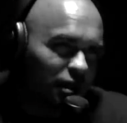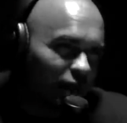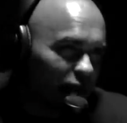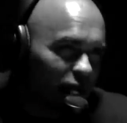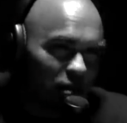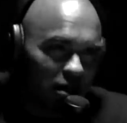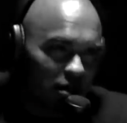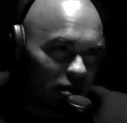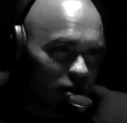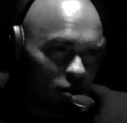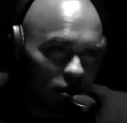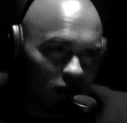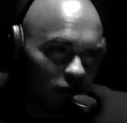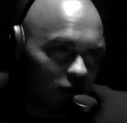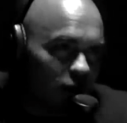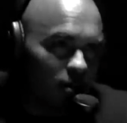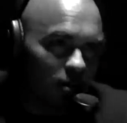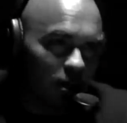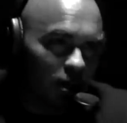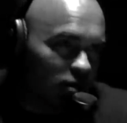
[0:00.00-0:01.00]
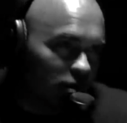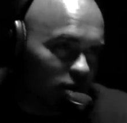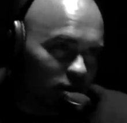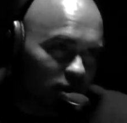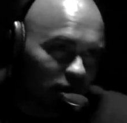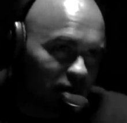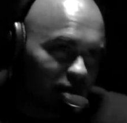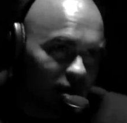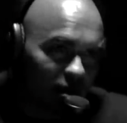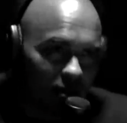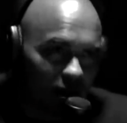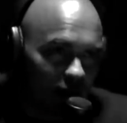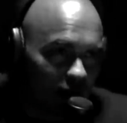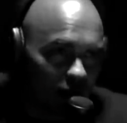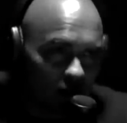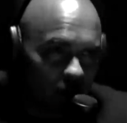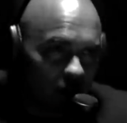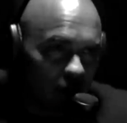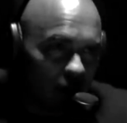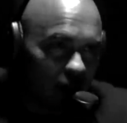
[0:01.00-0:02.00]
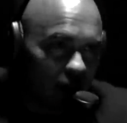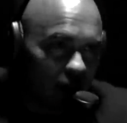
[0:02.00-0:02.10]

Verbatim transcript: he gave me his uniform. I was doing something oh, with oh,